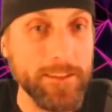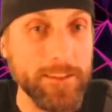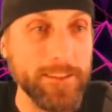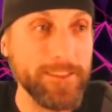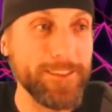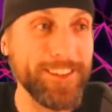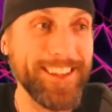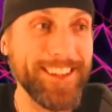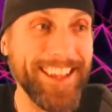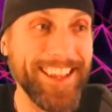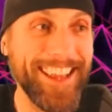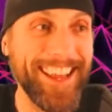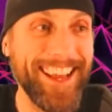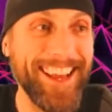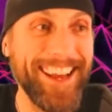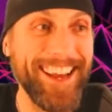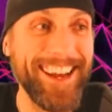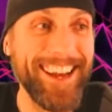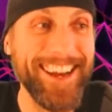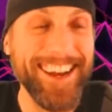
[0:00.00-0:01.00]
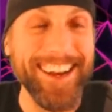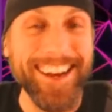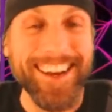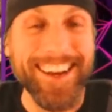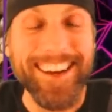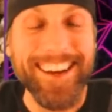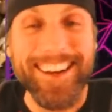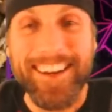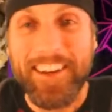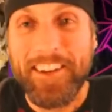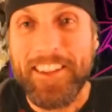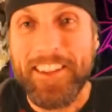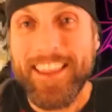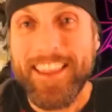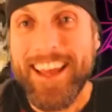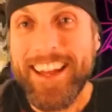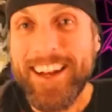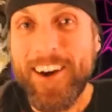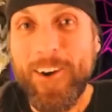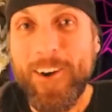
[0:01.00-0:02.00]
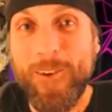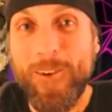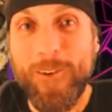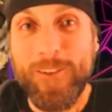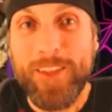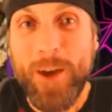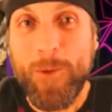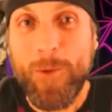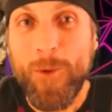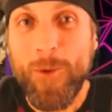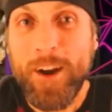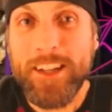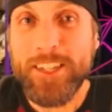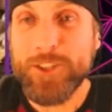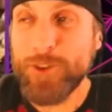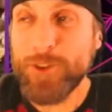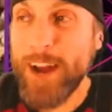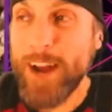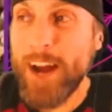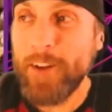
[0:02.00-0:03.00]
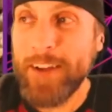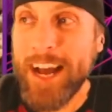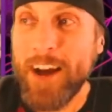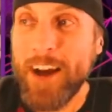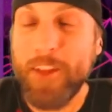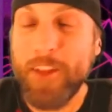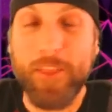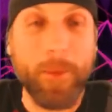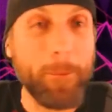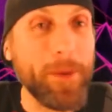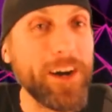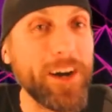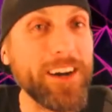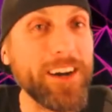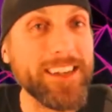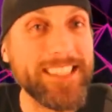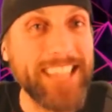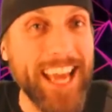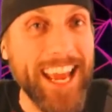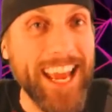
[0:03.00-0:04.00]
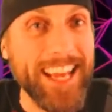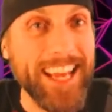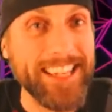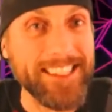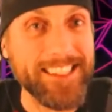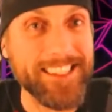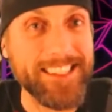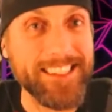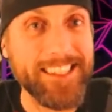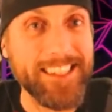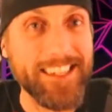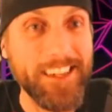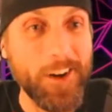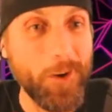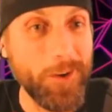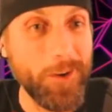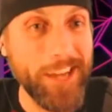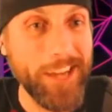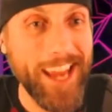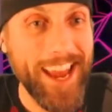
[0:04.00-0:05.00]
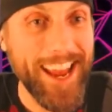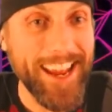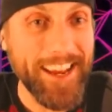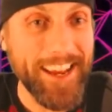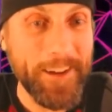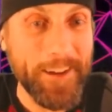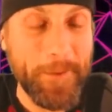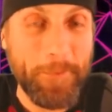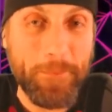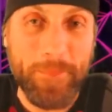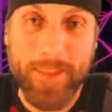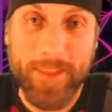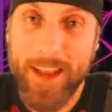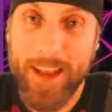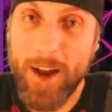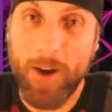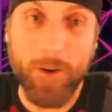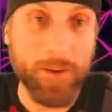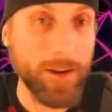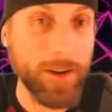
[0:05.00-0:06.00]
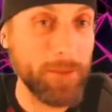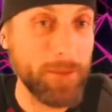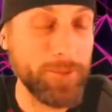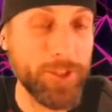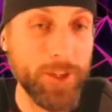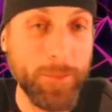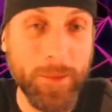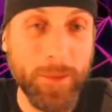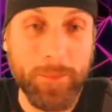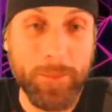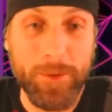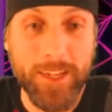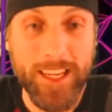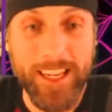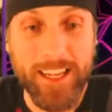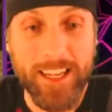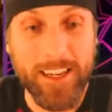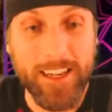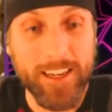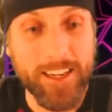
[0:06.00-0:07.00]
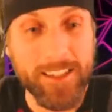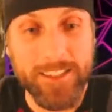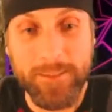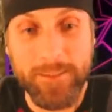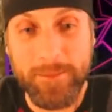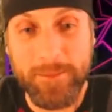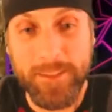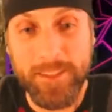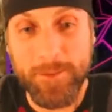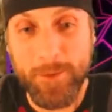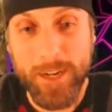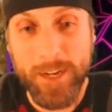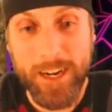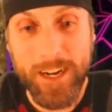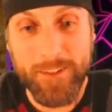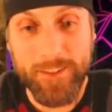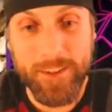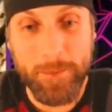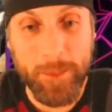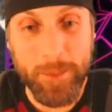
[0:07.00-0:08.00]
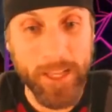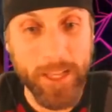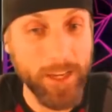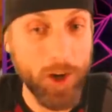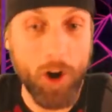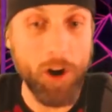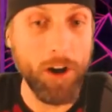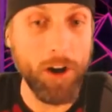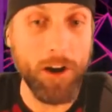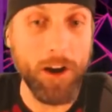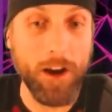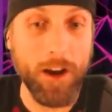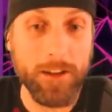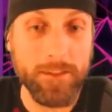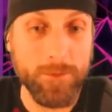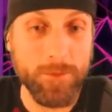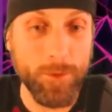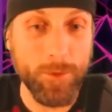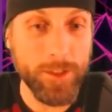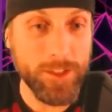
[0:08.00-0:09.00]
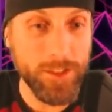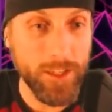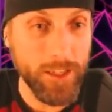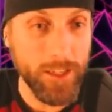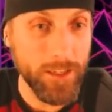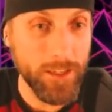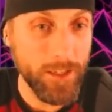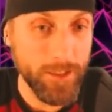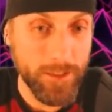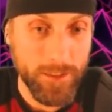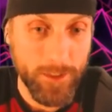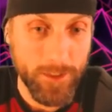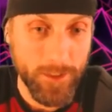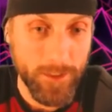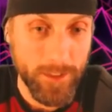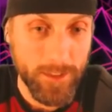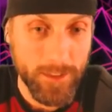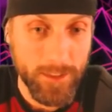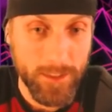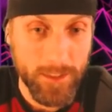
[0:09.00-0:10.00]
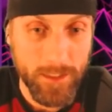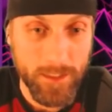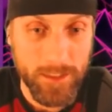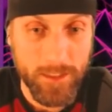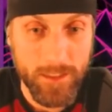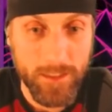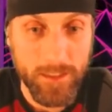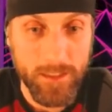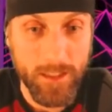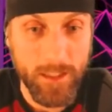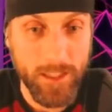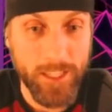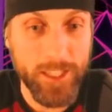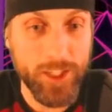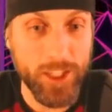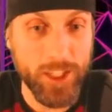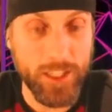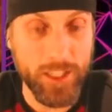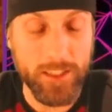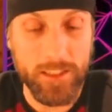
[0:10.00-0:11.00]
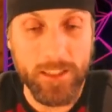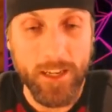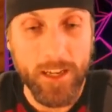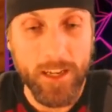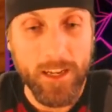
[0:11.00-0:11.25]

They don't, they want to drown out the bug taste, okay? Now, I'm sure people can get accustomed to whatever and be like, oh yeah, it's once you get used to it, it's, del it's delicious.